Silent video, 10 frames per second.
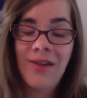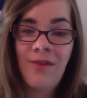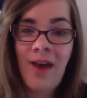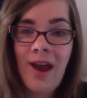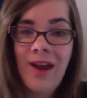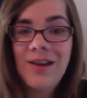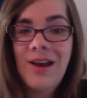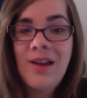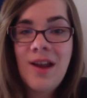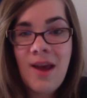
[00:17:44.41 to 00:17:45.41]
find a
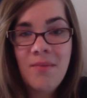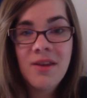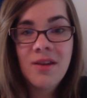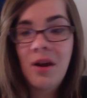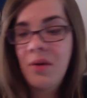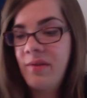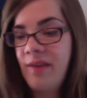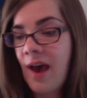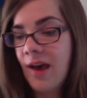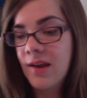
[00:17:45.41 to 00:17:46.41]
name that started with
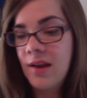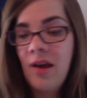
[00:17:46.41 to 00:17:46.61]
X.